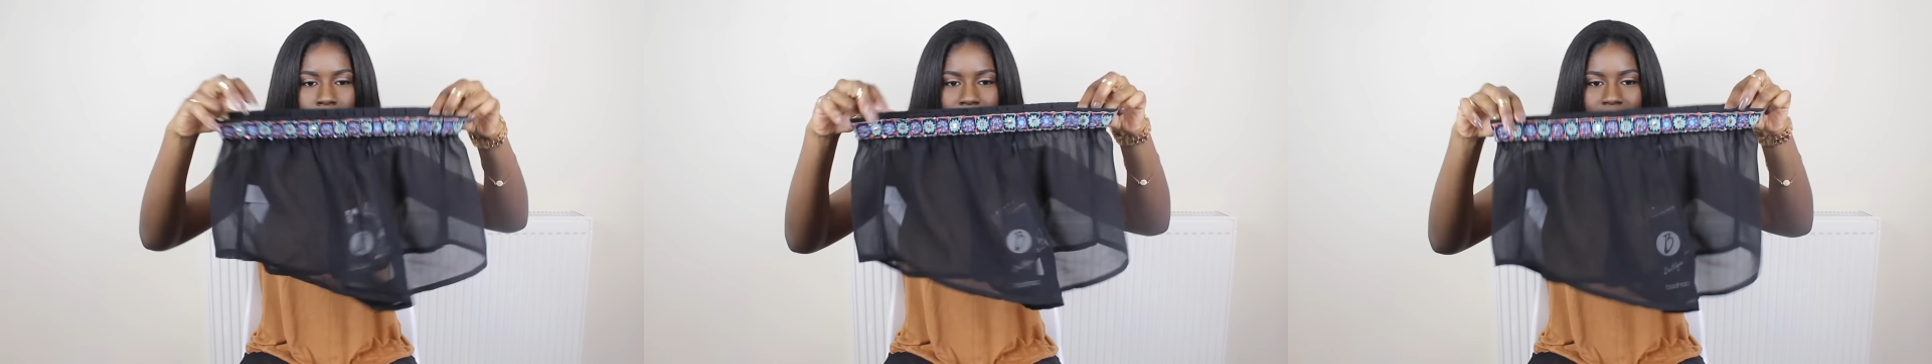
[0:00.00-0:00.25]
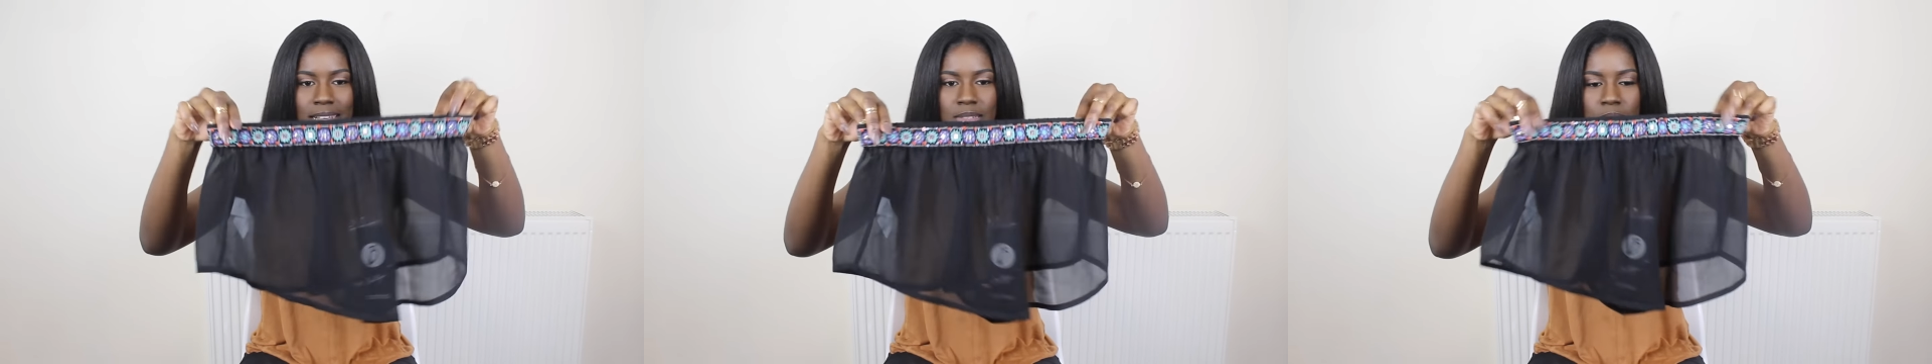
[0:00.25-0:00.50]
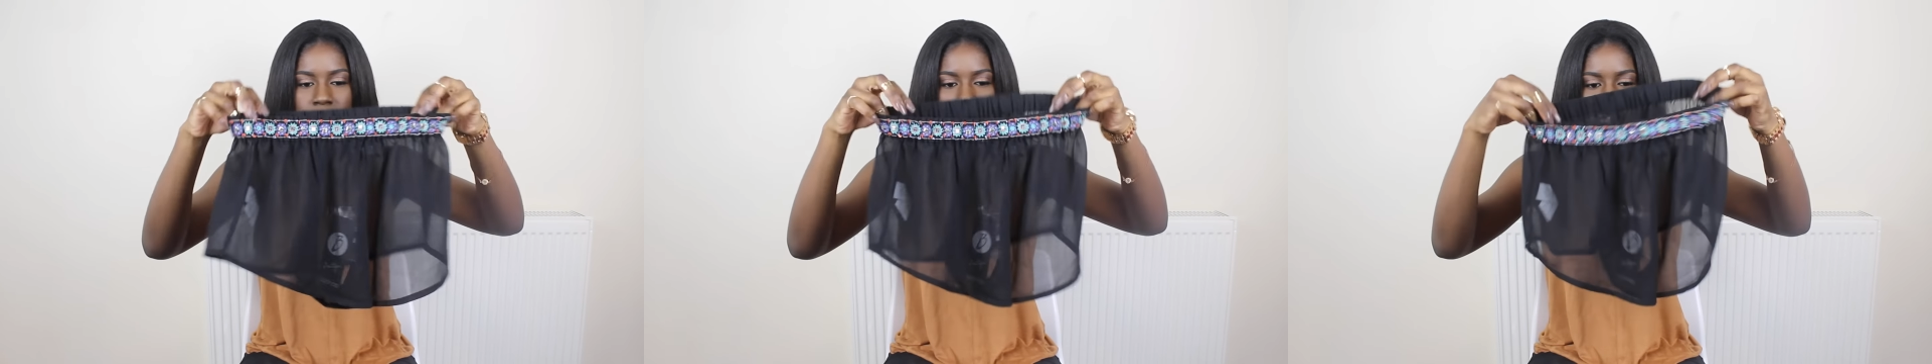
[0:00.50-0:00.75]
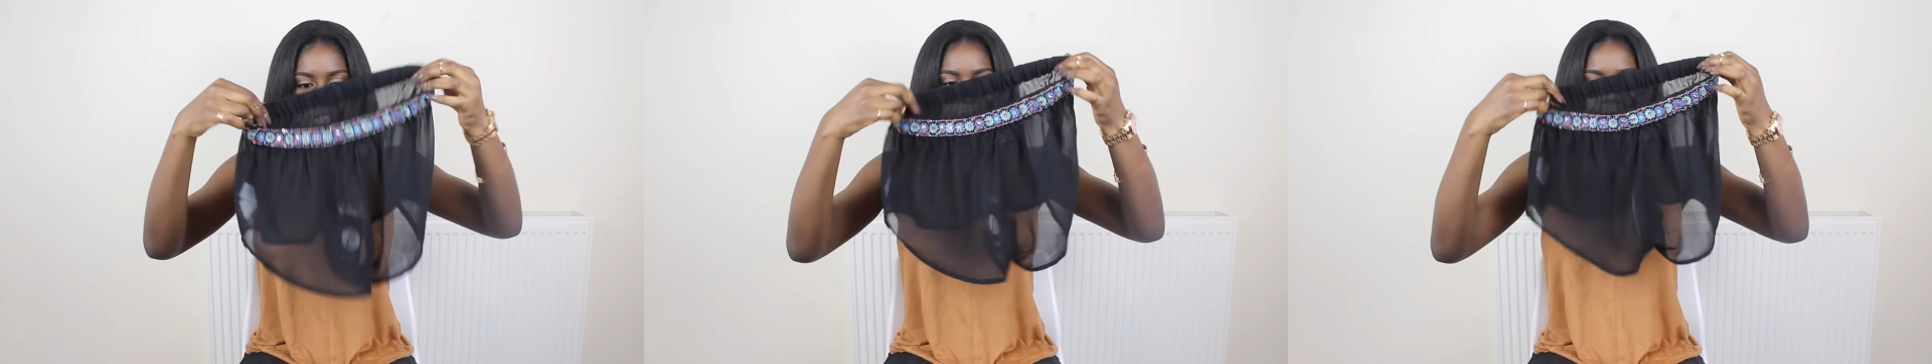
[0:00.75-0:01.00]
waist, which
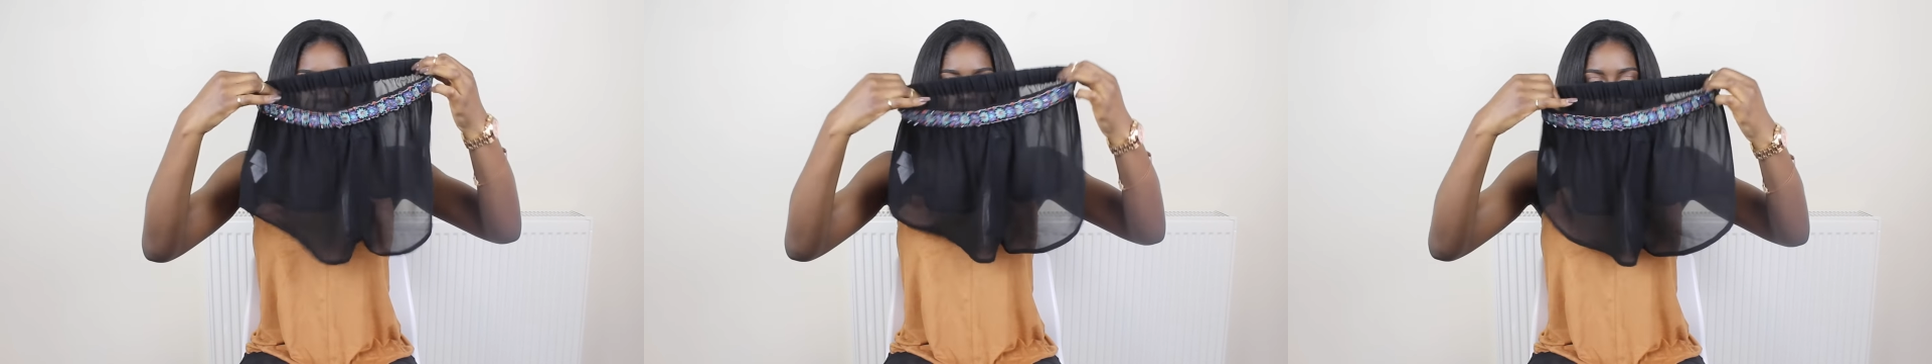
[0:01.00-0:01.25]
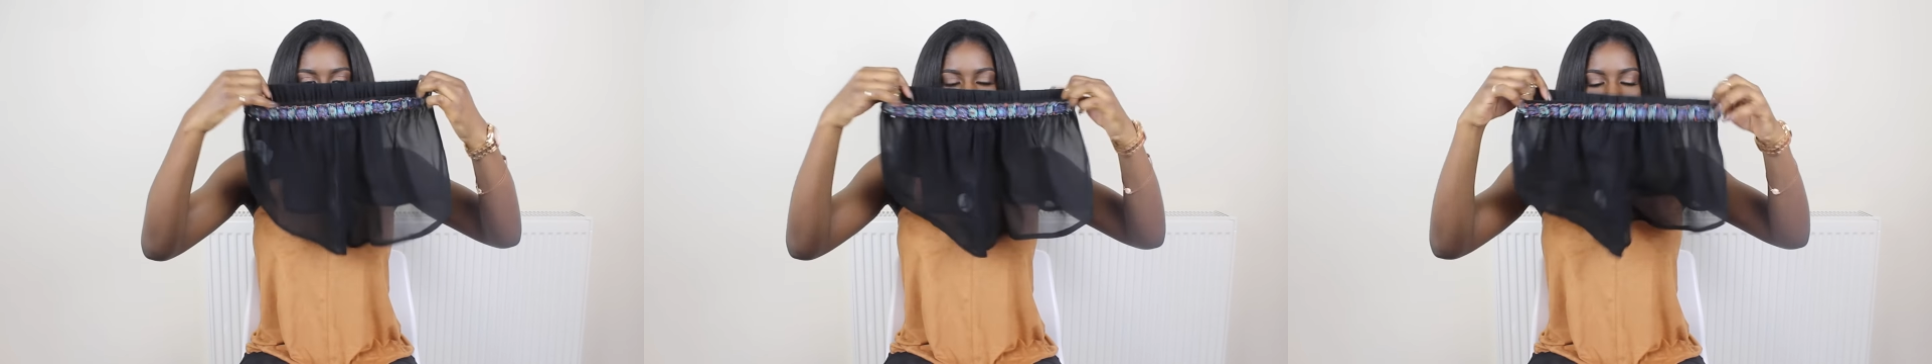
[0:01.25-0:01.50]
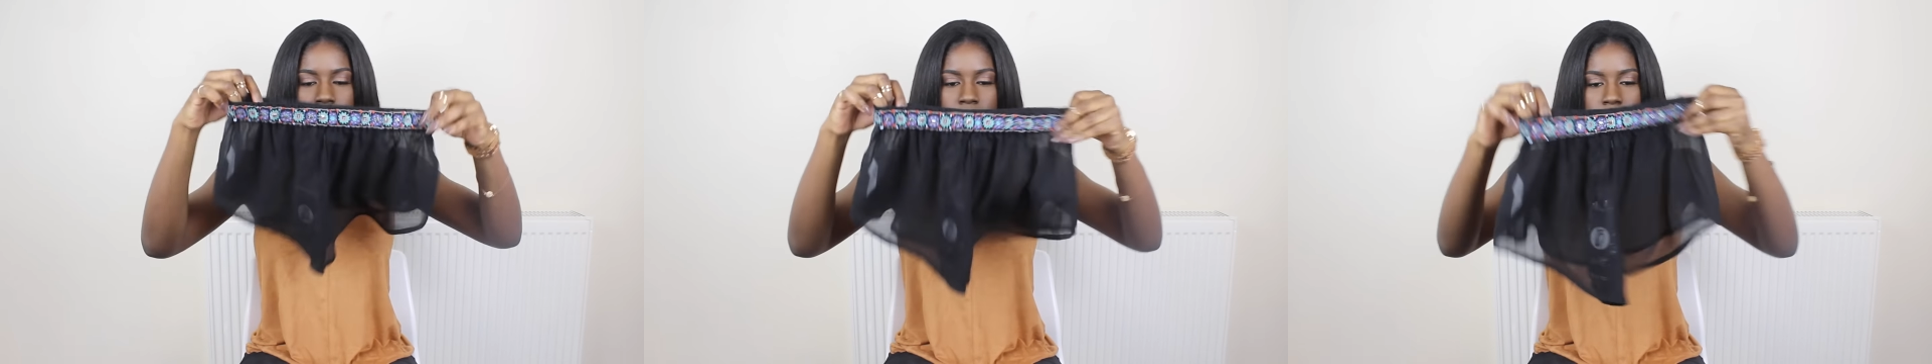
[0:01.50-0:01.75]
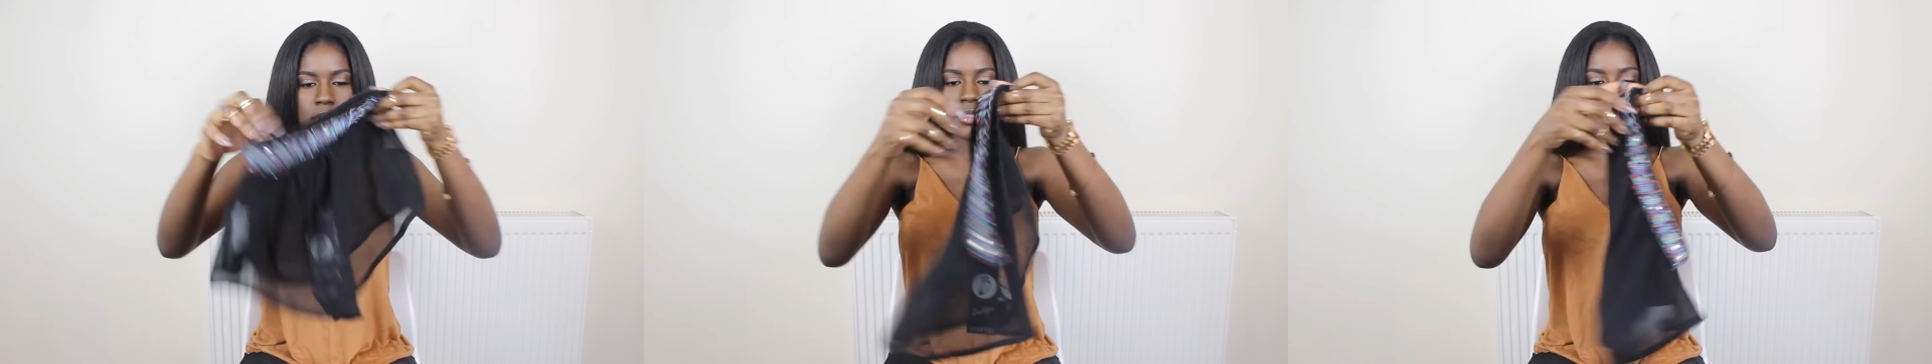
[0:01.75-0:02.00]
I really like. And
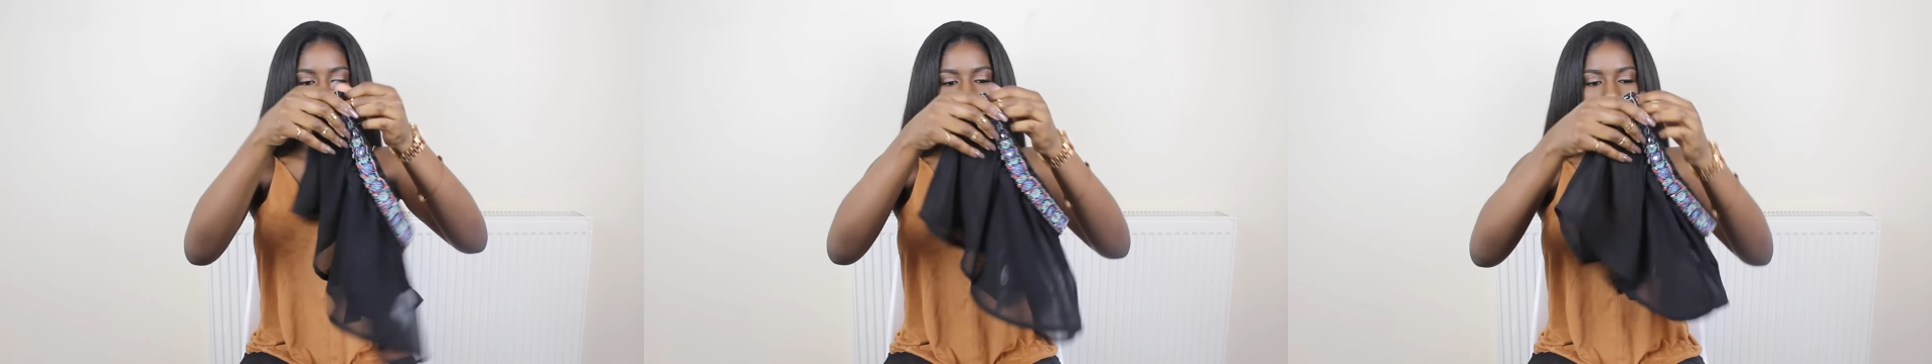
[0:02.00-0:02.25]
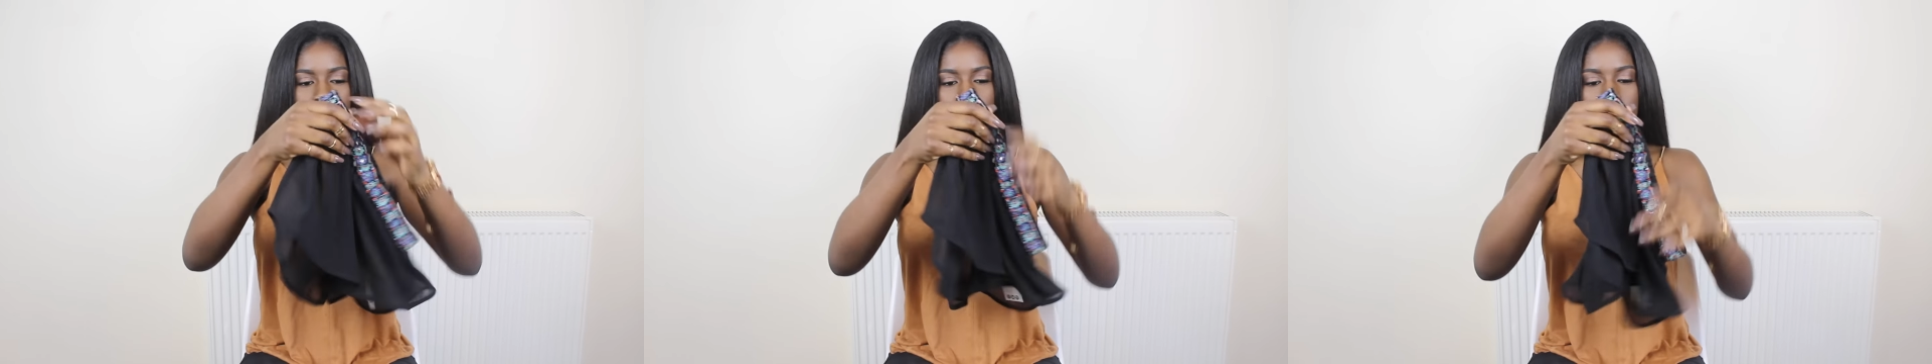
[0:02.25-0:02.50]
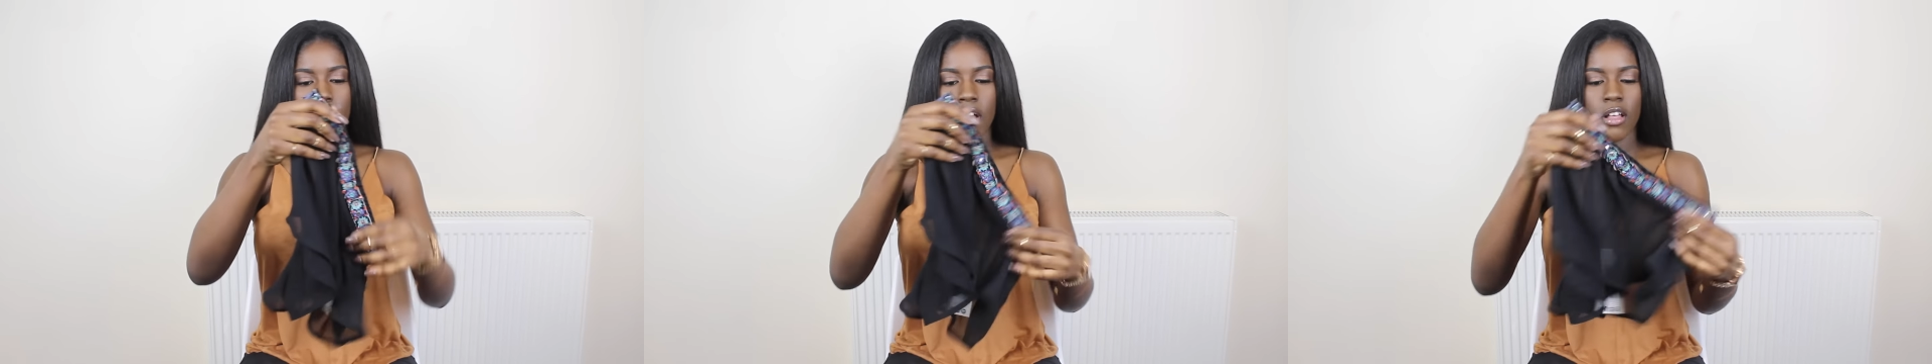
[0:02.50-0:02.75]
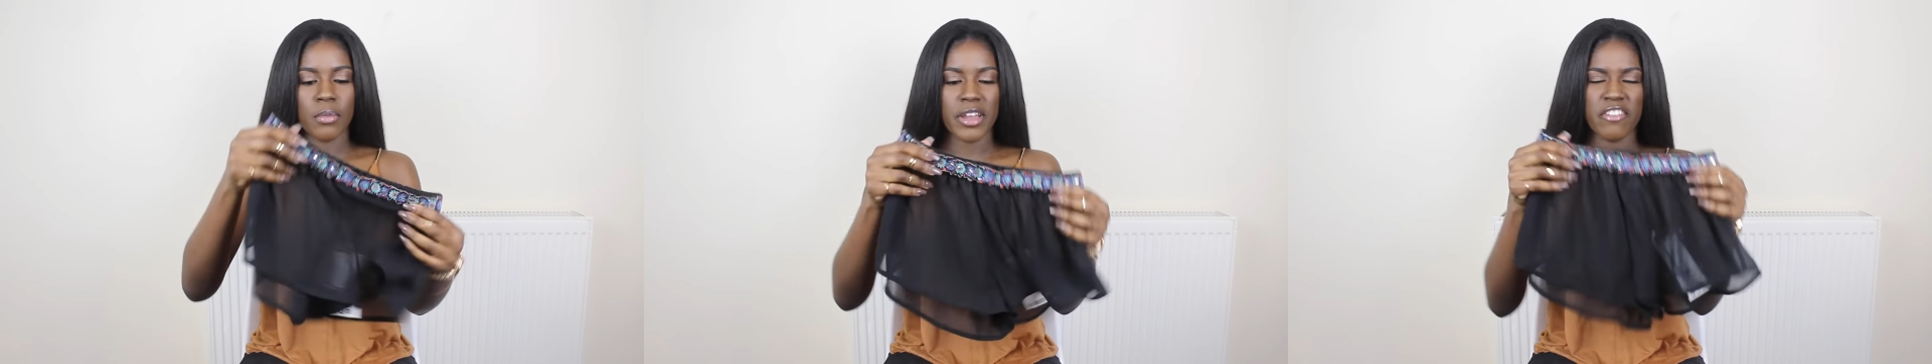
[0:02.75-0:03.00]
these again are
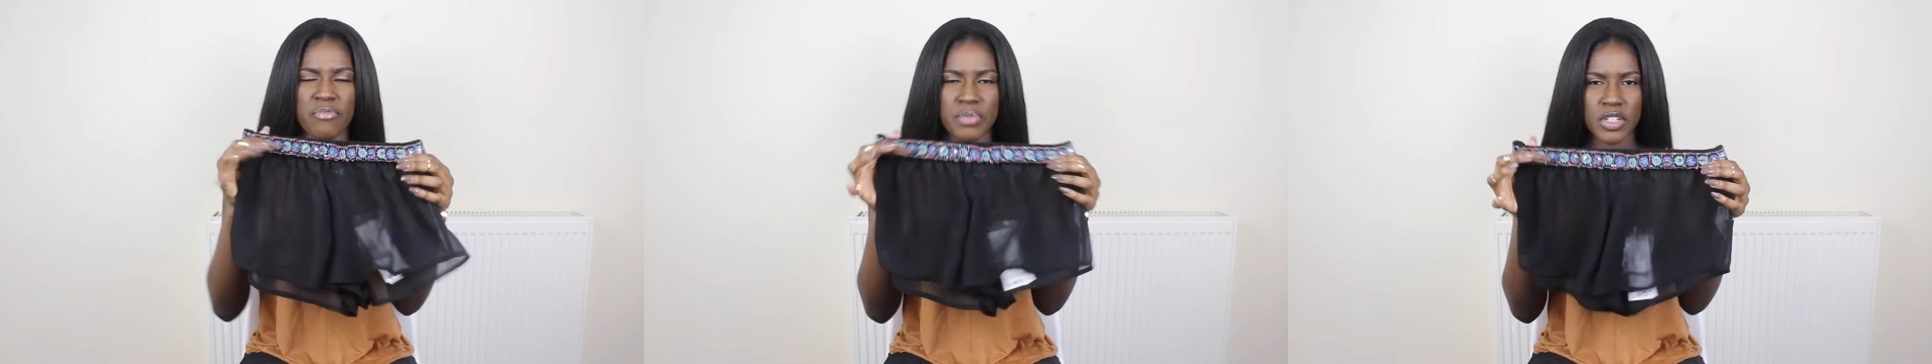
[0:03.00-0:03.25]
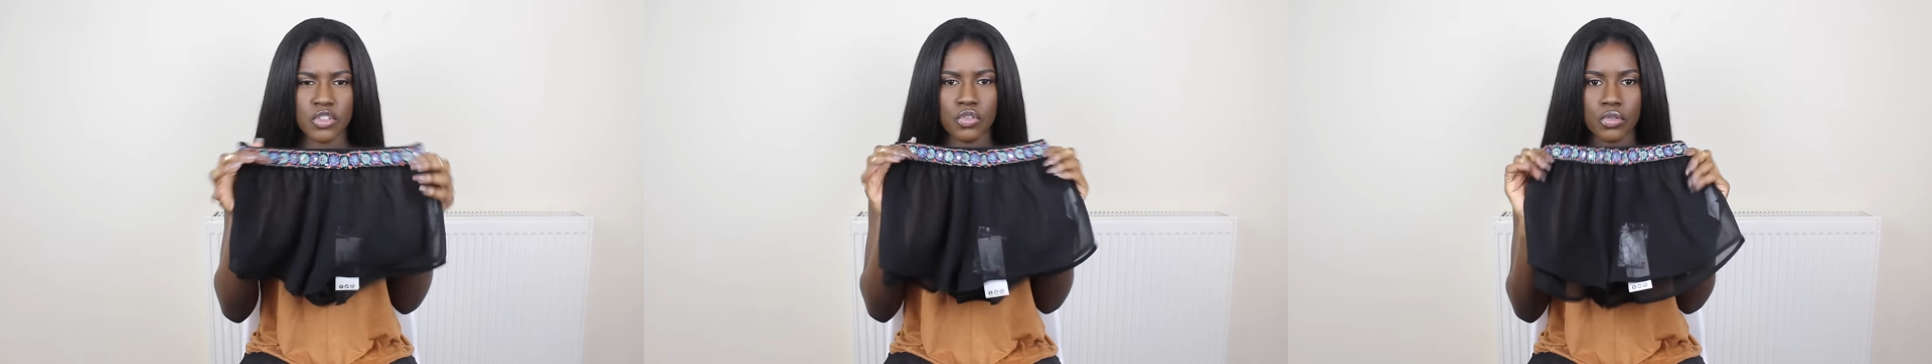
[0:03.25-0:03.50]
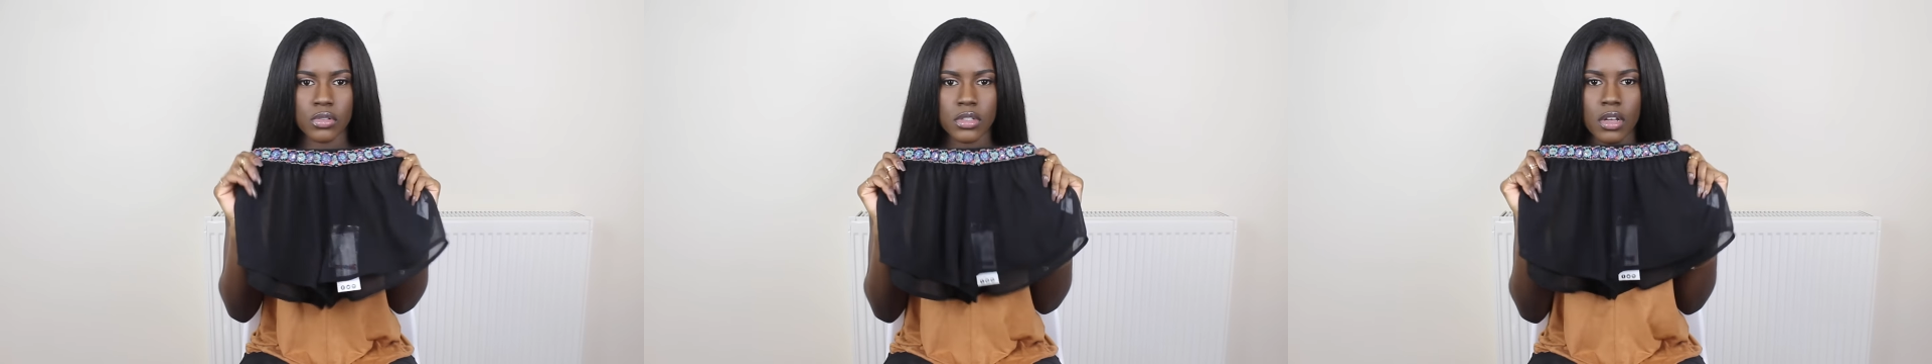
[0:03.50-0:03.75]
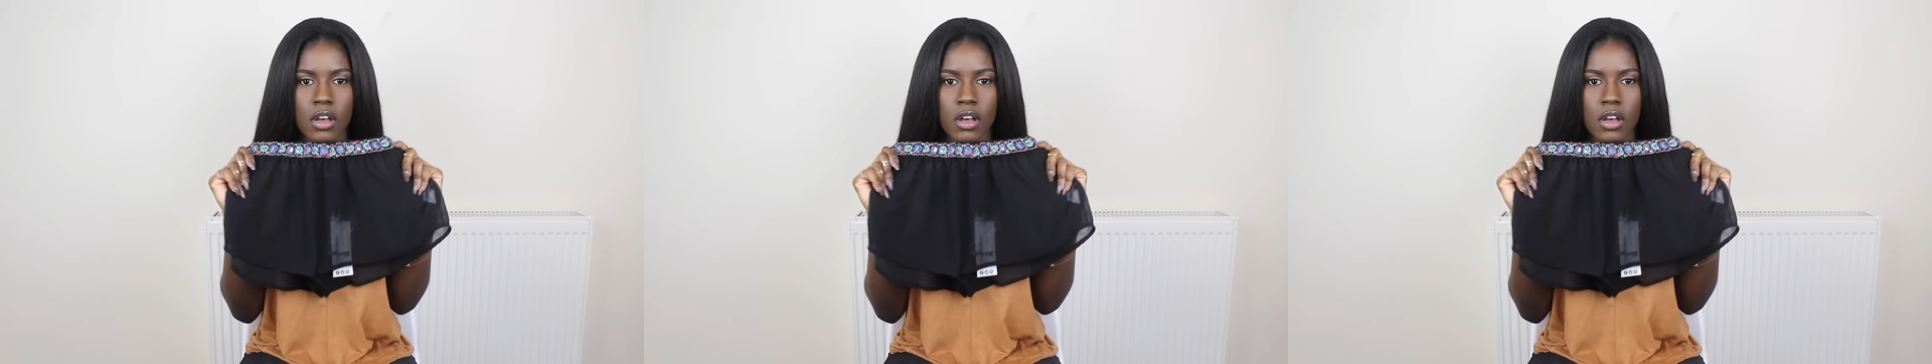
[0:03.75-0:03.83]
a pair of beach shorts.